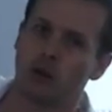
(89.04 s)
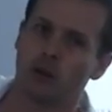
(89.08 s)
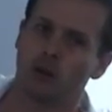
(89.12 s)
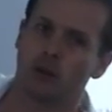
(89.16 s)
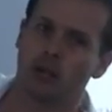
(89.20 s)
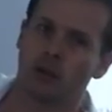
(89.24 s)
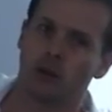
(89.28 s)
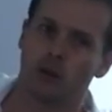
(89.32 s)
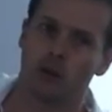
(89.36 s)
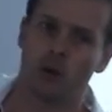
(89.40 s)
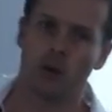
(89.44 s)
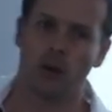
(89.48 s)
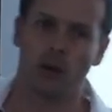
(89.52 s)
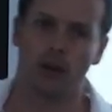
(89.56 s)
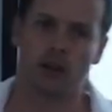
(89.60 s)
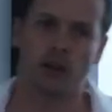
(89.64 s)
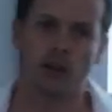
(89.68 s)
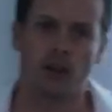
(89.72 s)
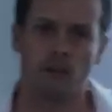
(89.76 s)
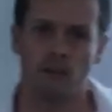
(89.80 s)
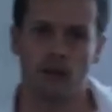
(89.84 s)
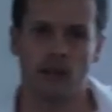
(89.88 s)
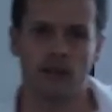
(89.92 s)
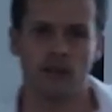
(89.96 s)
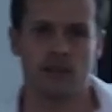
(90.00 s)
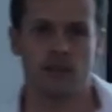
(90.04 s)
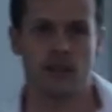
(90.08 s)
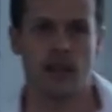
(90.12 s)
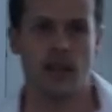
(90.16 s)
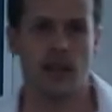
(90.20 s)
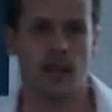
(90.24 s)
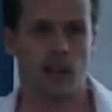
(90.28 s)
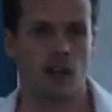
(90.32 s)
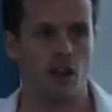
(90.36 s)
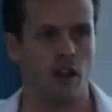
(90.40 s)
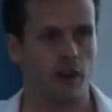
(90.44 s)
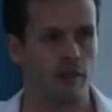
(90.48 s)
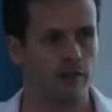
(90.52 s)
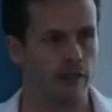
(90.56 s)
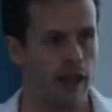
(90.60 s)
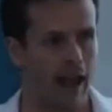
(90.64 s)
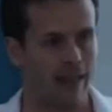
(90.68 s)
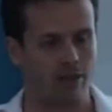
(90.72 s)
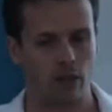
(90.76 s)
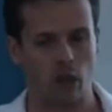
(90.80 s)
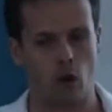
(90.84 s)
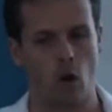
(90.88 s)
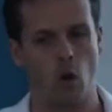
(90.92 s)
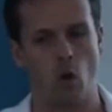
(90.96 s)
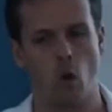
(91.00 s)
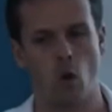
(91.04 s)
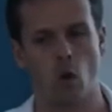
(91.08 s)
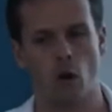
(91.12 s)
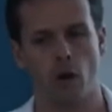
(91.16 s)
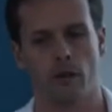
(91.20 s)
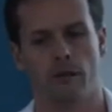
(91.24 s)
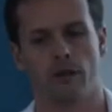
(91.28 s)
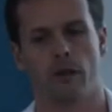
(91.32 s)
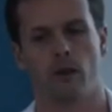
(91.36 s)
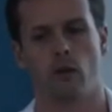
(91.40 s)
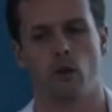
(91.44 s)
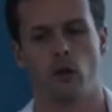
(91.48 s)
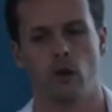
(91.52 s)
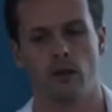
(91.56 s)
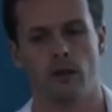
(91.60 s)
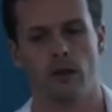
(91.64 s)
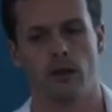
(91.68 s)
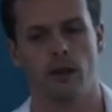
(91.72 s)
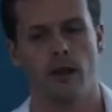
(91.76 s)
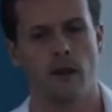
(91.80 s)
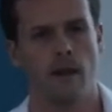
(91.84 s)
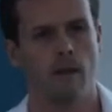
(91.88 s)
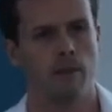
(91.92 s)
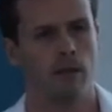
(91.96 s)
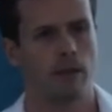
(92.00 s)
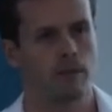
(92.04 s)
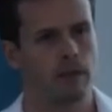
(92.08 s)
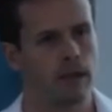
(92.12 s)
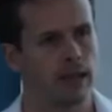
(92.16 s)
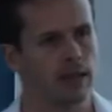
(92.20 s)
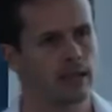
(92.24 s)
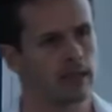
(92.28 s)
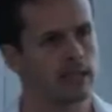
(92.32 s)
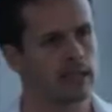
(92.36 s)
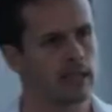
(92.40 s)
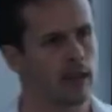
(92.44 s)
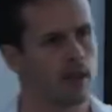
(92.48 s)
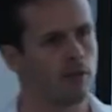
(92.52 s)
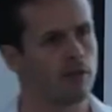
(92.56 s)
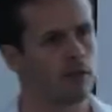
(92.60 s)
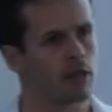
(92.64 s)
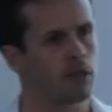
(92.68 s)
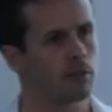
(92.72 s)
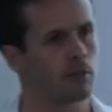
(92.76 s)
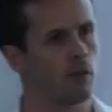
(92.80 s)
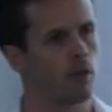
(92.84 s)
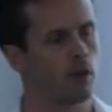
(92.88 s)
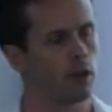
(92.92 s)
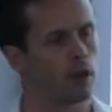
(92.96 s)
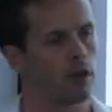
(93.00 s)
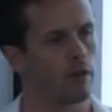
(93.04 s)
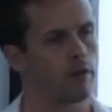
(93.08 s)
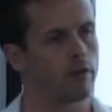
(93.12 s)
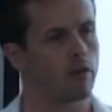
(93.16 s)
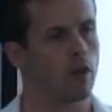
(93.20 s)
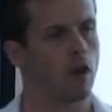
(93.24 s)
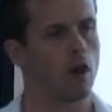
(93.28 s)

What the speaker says: doing the work, because they're kind of at the core of it all. The biggest leverage point you've